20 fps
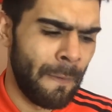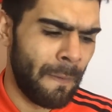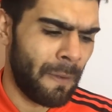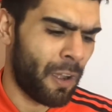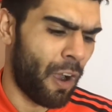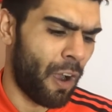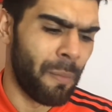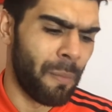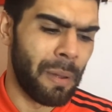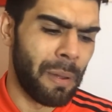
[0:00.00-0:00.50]

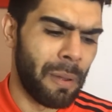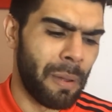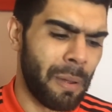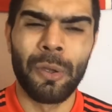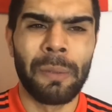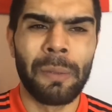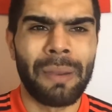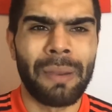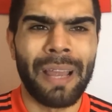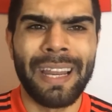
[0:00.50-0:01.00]
Can't remember who
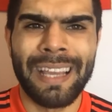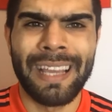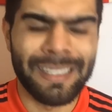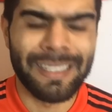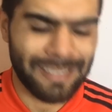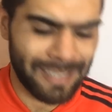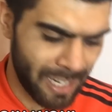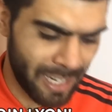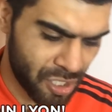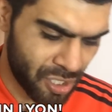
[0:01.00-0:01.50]
he played
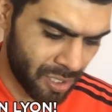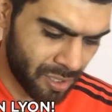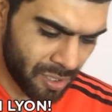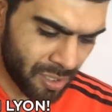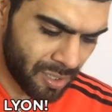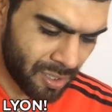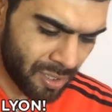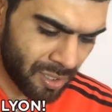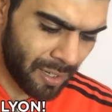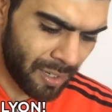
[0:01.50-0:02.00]
against,
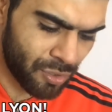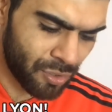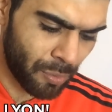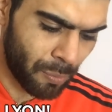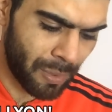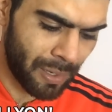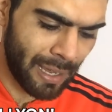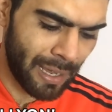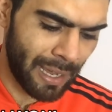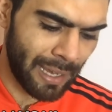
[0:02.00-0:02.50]
Liechtenstein or
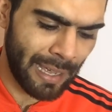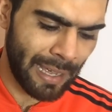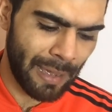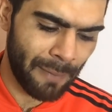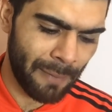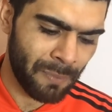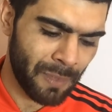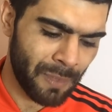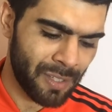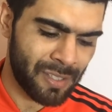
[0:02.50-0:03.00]
someone like
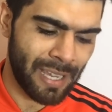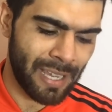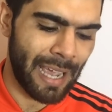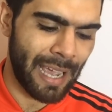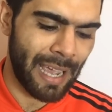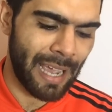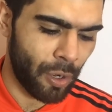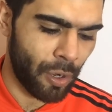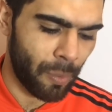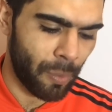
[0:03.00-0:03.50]
that.
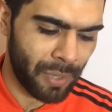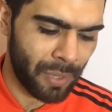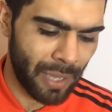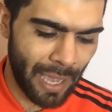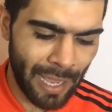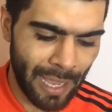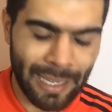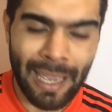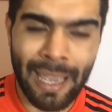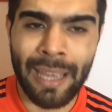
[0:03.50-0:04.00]
Teared it up yet
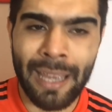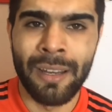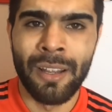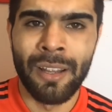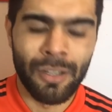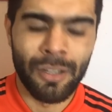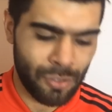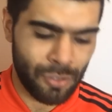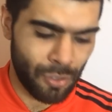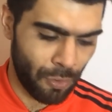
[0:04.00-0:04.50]
again.
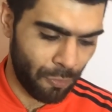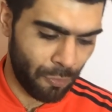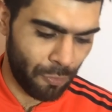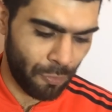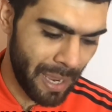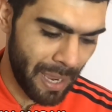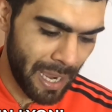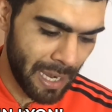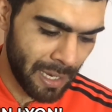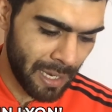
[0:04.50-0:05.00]
So for
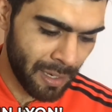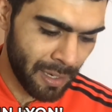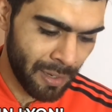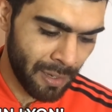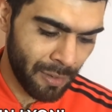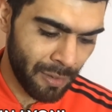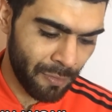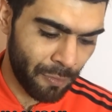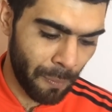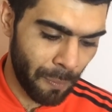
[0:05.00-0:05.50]
me,
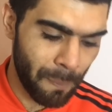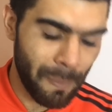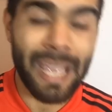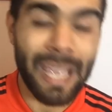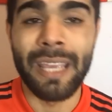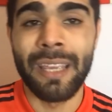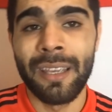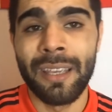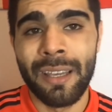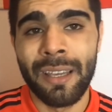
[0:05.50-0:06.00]

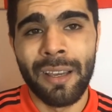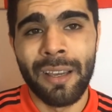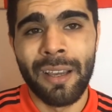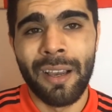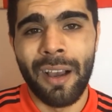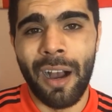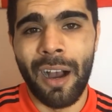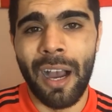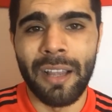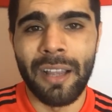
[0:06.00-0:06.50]

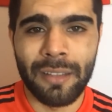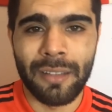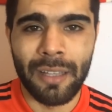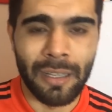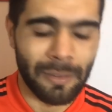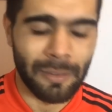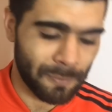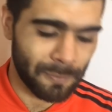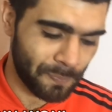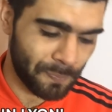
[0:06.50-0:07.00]
I
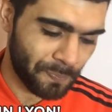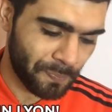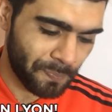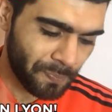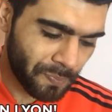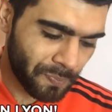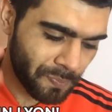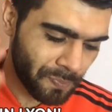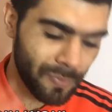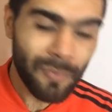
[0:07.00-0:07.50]
think
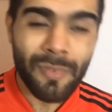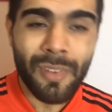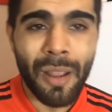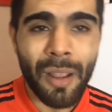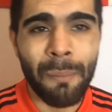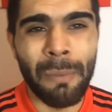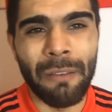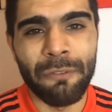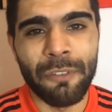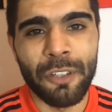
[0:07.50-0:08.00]

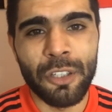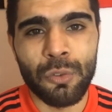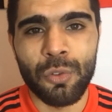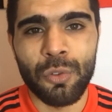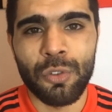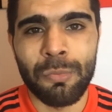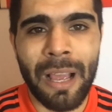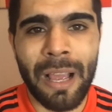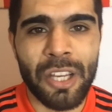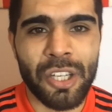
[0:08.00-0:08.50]
Memphis will
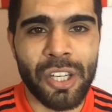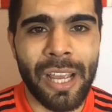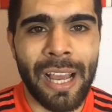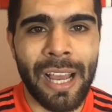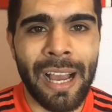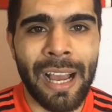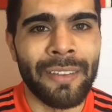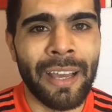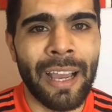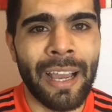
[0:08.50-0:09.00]
smash it
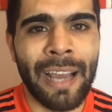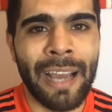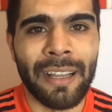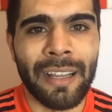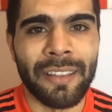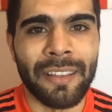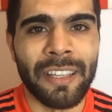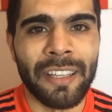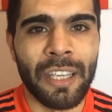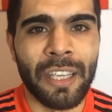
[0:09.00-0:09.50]
out there, and
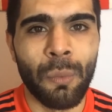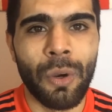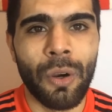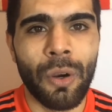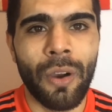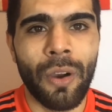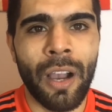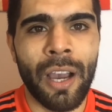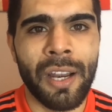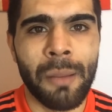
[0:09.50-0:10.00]
I think he
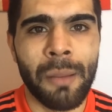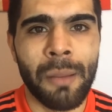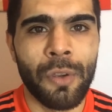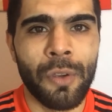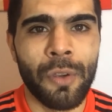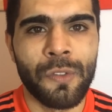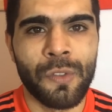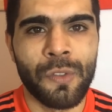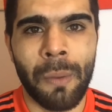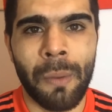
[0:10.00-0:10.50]
will earn a
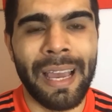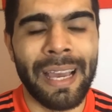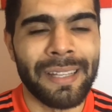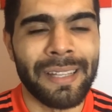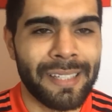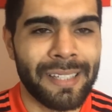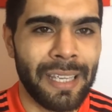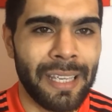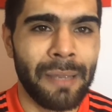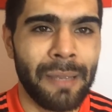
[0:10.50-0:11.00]
move to a better
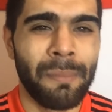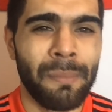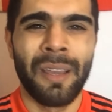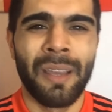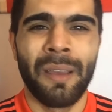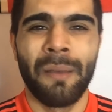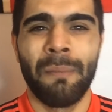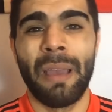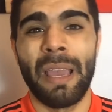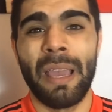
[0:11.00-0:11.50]
team,
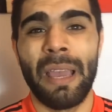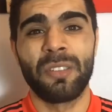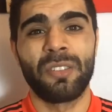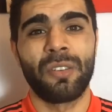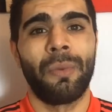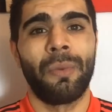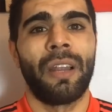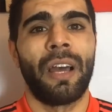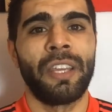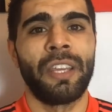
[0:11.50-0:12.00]
maybe
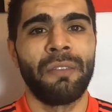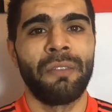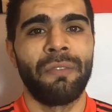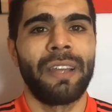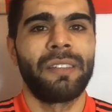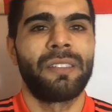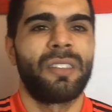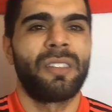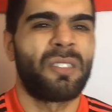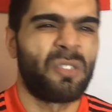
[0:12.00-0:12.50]
someone like
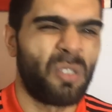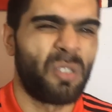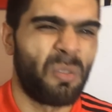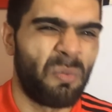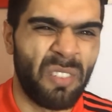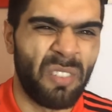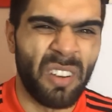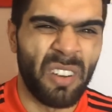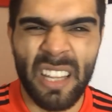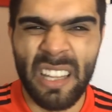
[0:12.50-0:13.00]
Juventus or
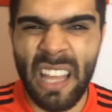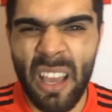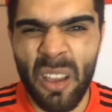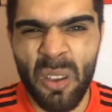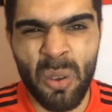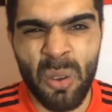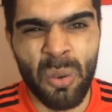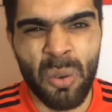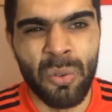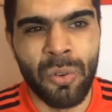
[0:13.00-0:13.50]
something like that,
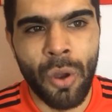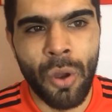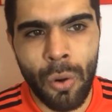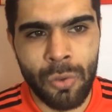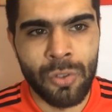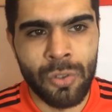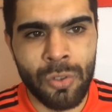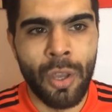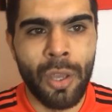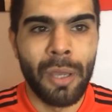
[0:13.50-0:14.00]
who
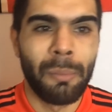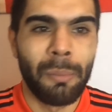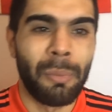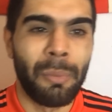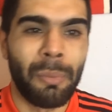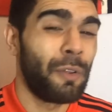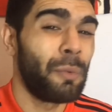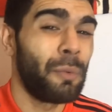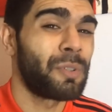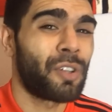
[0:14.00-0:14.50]
knows. But
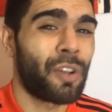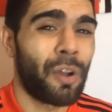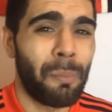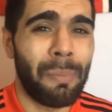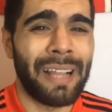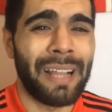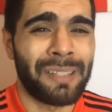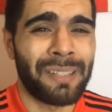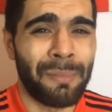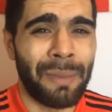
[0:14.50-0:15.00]
if he was to come
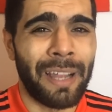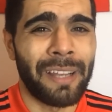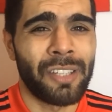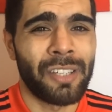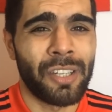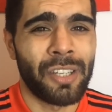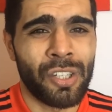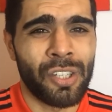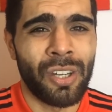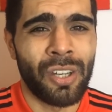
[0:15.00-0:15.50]
back to
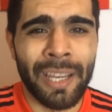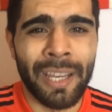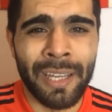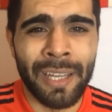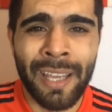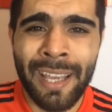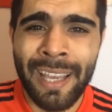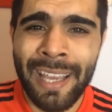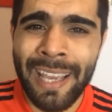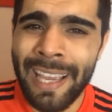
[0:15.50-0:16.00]
Manchester United,
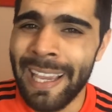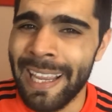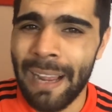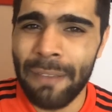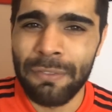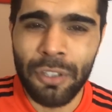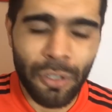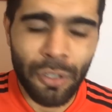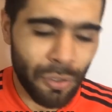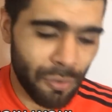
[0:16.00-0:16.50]
he'd
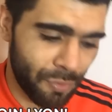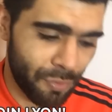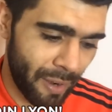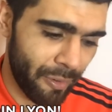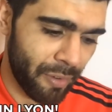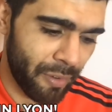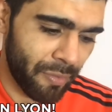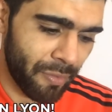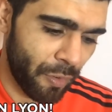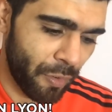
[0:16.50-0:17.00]
have to do
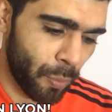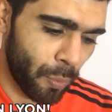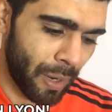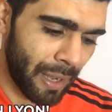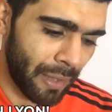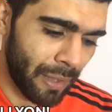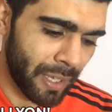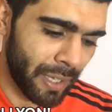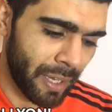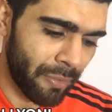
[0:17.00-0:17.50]
very, very
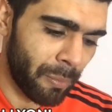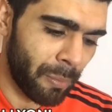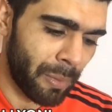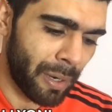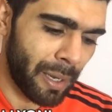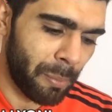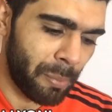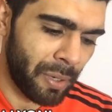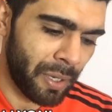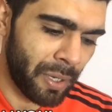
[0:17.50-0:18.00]
well there, in
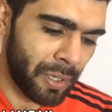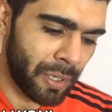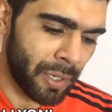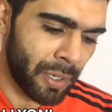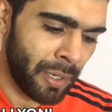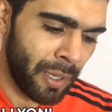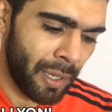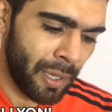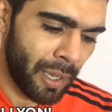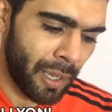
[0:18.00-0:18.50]
my opinion.
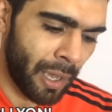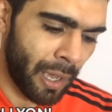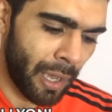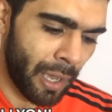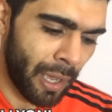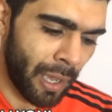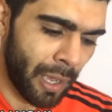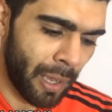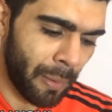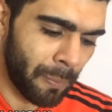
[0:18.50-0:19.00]

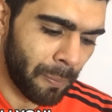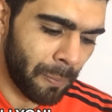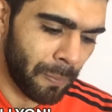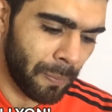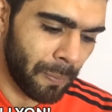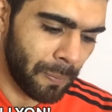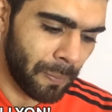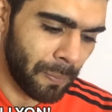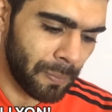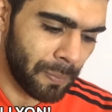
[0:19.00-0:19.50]

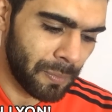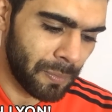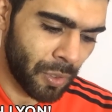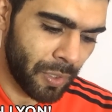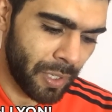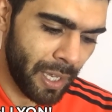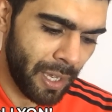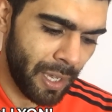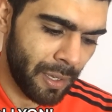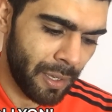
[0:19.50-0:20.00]
So
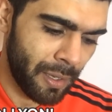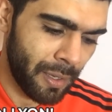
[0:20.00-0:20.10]
yeah.